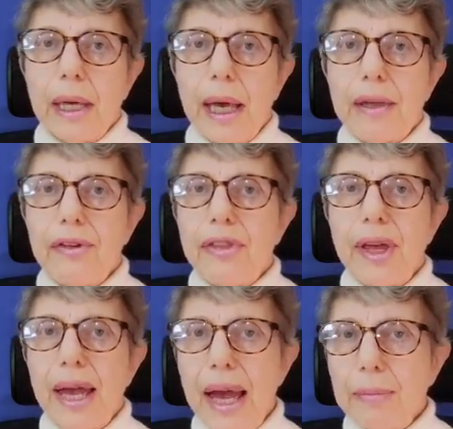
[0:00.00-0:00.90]
And
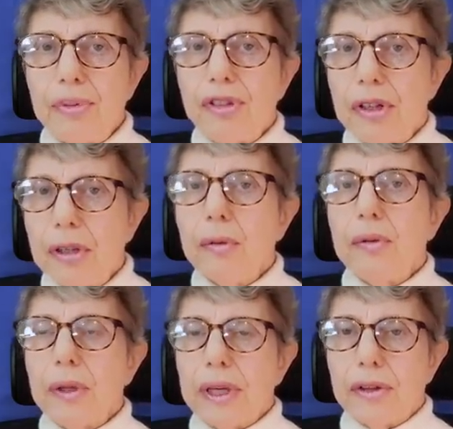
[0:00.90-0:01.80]
they're
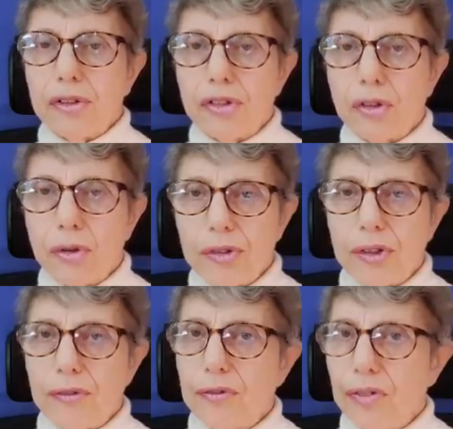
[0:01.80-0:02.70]
absolutely the sort
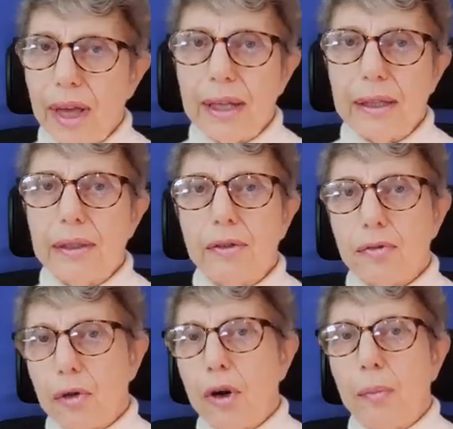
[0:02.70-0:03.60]
of violent
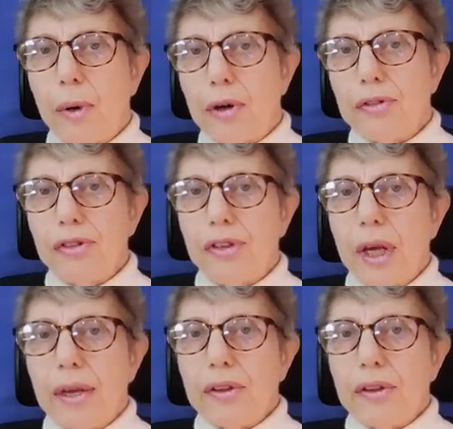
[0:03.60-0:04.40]
robots